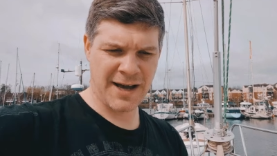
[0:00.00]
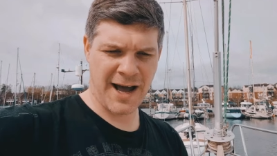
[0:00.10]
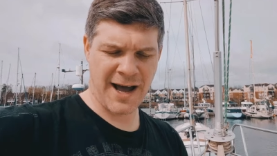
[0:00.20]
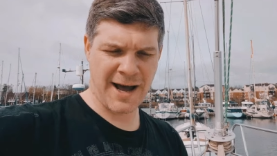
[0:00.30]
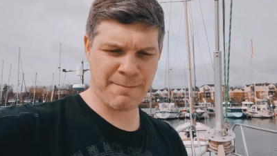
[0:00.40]

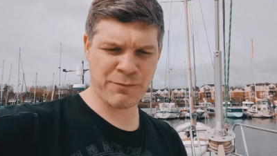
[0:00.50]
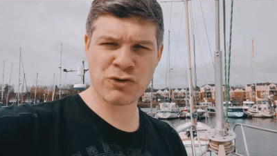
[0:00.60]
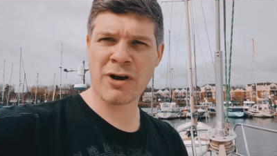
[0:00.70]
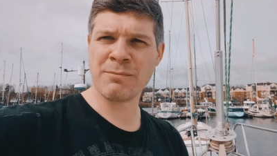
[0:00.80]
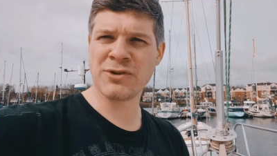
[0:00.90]
um,
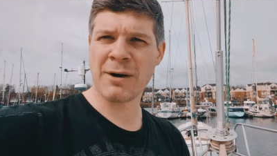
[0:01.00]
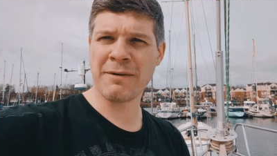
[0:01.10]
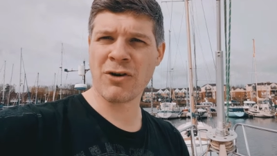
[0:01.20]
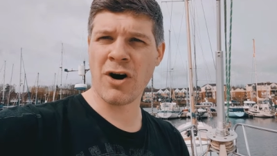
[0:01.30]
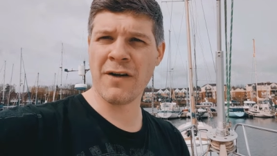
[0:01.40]
trims that
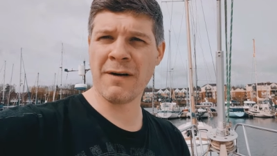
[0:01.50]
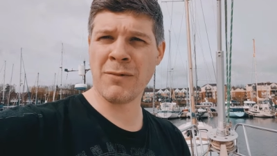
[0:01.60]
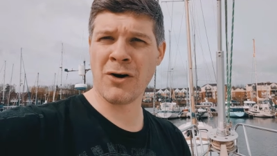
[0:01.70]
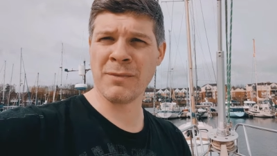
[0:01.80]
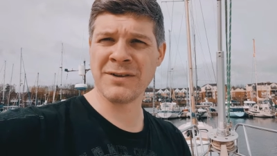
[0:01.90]
we've got at the
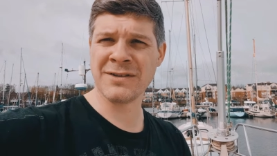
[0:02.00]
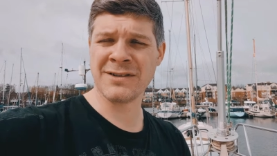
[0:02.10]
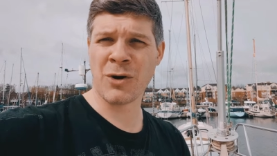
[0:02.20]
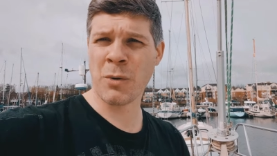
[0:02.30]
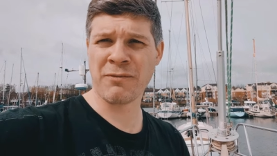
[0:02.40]
moment,
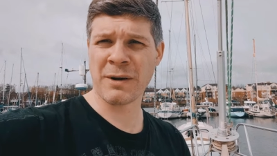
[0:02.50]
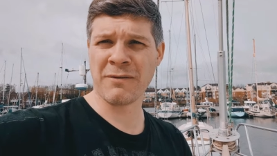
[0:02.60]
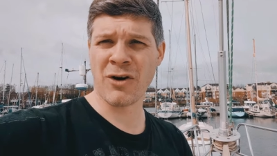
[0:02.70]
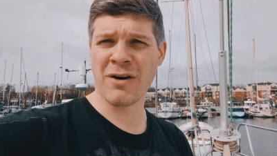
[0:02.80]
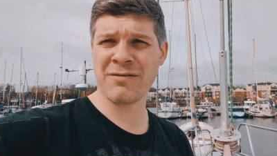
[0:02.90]
and hopefully
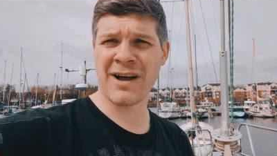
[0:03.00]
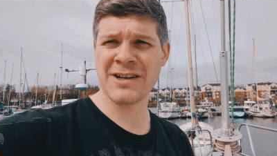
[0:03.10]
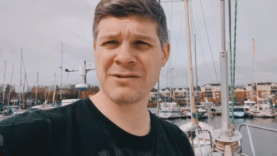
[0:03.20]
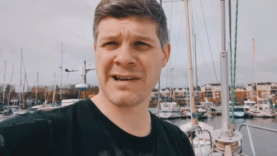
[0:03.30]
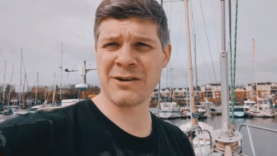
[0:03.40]
we've got a
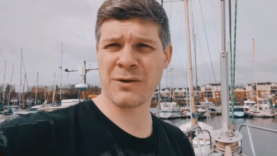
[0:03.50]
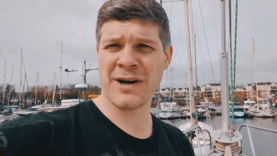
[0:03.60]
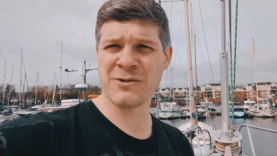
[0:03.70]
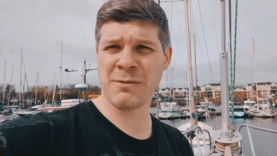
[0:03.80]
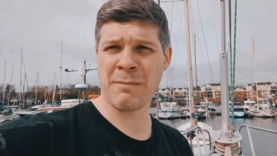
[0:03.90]
fly screen.
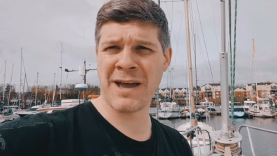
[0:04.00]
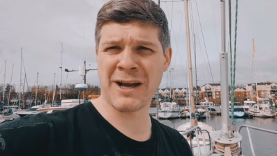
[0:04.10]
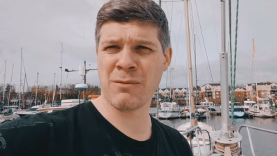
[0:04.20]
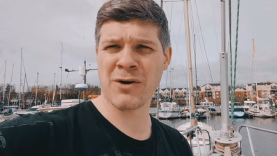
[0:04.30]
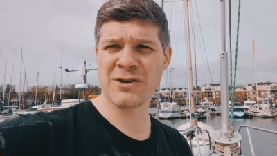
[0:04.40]
Otherwise, we'll be
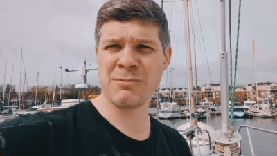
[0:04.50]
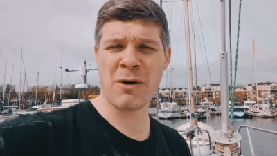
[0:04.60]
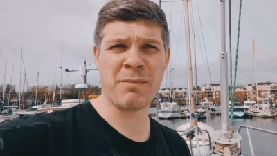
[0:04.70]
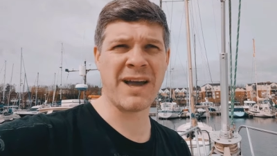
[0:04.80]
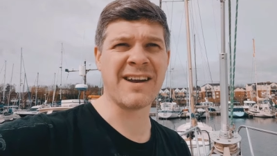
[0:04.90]
making one because I'm
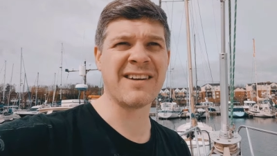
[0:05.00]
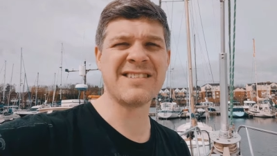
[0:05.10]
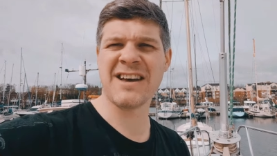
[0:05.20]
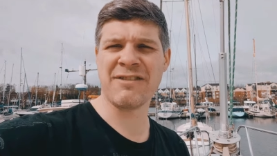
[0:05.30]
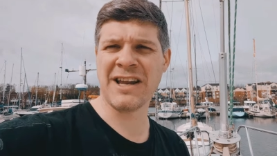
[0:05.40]
not paying
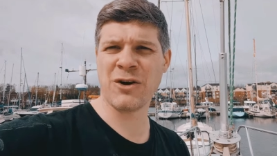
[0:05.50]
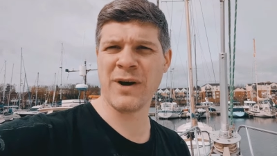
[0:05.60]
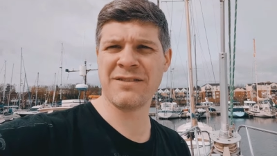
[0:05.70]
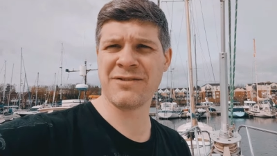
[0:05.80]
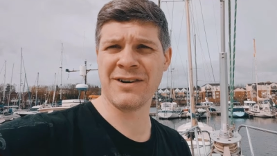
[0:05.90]
70
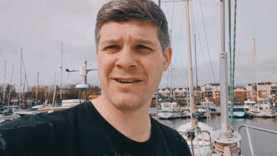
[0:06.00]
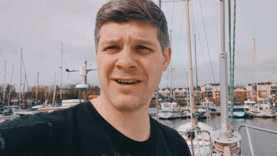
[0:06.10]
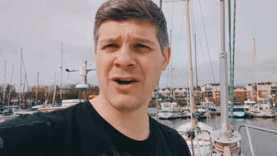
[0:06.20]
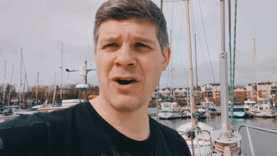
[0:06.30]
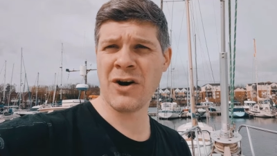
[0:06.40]
quid for a.
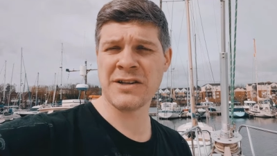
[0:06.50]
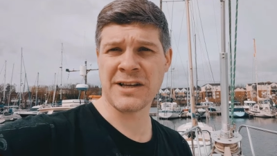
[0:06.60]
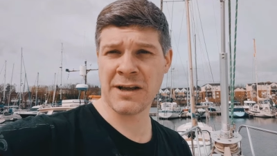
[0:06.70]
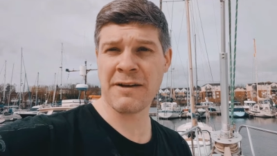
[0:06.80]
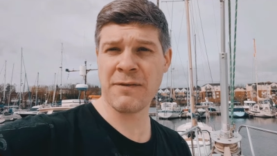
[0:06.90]

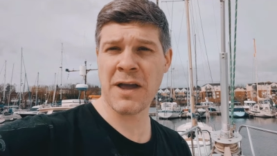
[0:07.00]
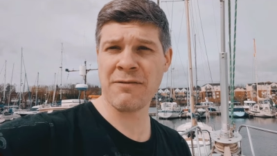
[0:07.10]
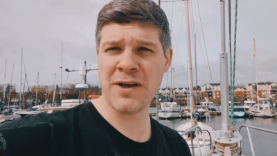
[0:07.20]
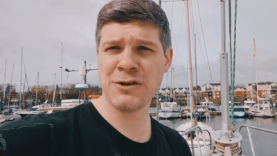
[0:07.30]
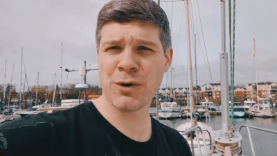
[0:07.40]
Honestly, if
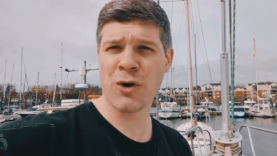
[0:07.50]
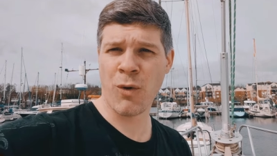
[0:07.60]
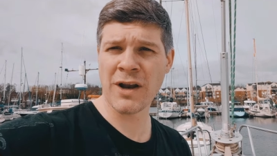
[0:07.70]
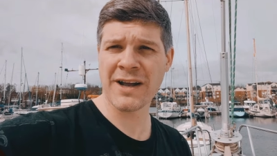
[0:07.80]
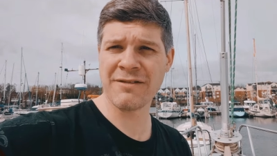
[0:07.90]
if these were
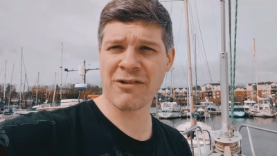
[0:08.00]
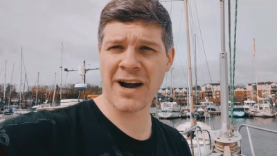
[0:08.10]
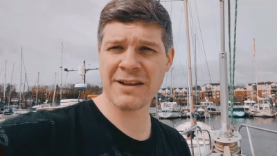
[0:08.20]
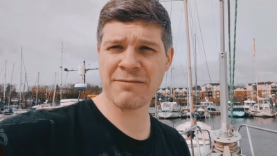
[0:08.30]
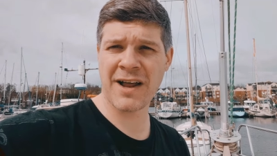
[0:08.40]
quality
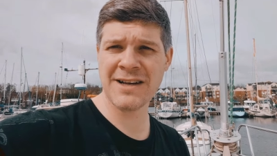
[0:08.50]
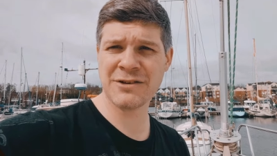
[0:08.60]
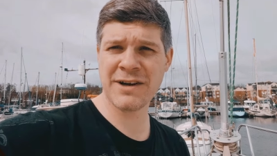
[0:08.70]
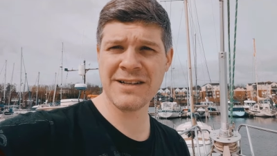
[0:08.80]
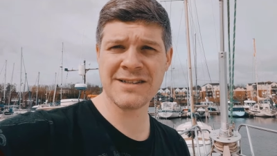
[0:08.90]
fly
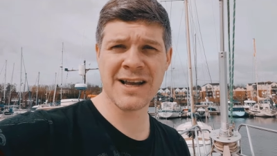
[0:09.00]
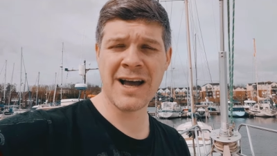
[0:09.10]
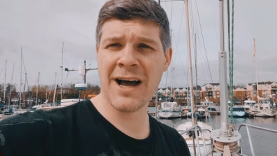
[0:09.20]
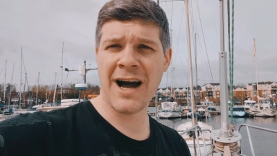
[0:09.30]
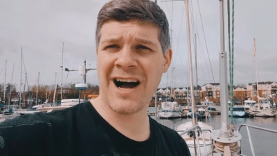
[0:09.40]
screens,
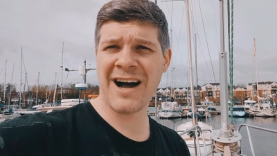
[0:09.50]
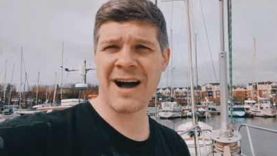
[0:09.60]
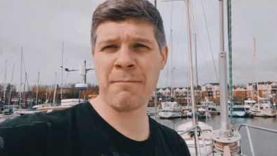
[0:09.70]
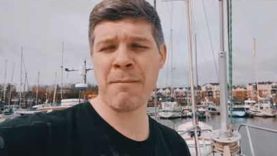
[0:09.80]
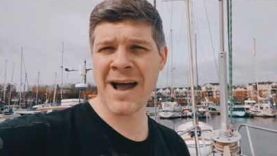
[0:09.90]
I,
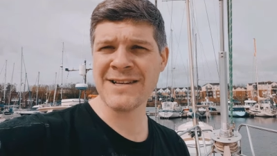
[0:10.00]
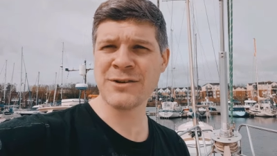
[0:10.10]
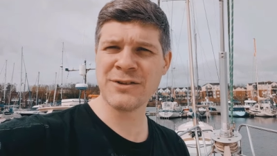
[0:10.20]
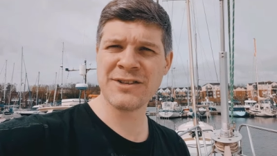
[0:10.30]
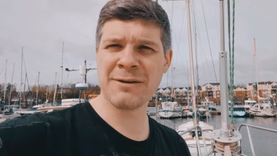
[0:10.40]
I might
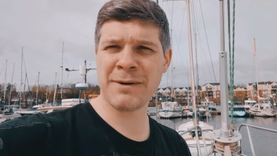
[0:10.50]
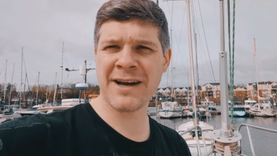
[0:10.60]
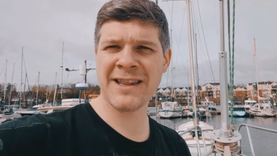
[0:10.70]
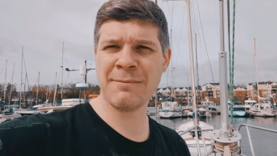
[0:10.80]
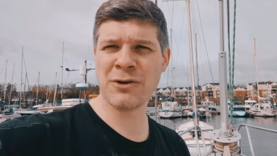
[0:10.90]
consider
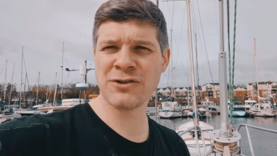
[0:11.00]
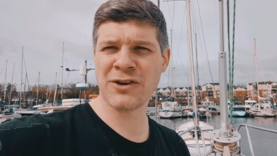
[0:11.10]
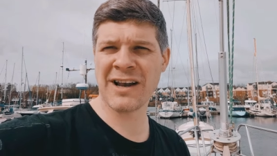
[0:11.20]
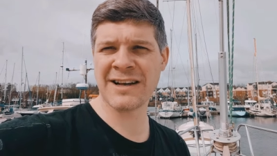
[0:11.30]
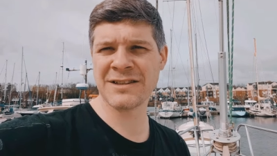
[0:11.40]
buying them because they're
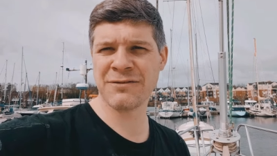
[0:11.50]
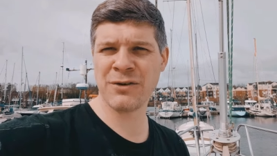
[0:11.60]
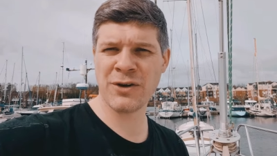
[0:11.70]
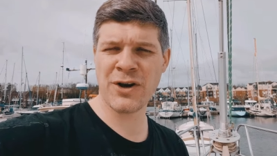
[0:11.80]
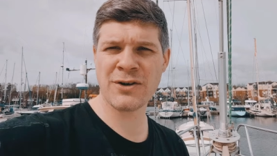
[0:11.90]
going to last a
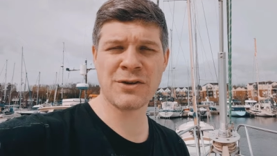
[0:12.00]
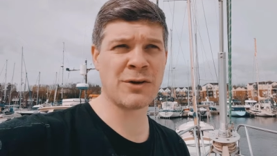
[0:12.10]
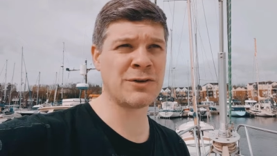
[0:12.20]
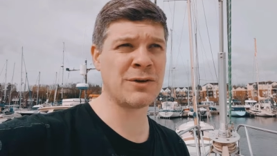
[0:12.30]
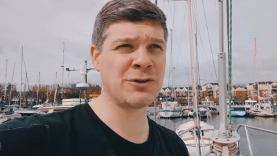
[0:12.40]
few years and they're
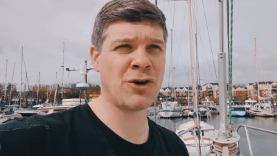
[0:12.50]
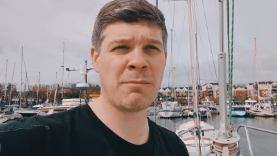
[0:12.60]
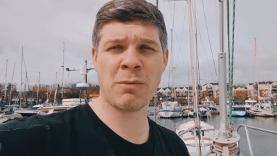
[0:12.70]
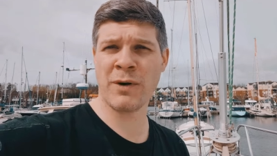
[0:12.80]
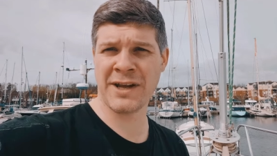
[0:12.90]
going to do the
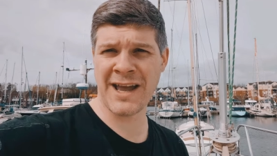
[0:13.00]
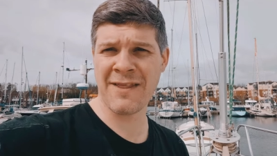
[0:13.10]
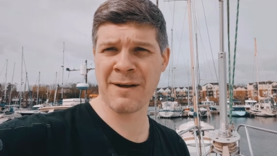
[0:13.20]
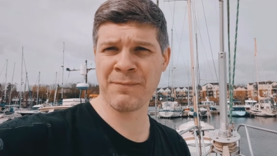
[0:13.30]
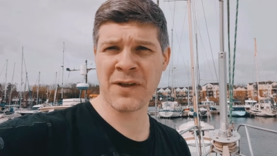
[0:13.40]
job. But when you
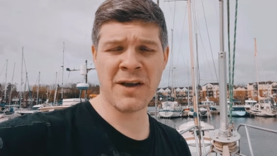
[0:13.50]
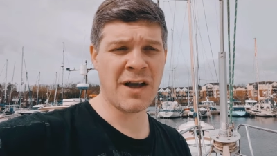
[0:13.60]
get them,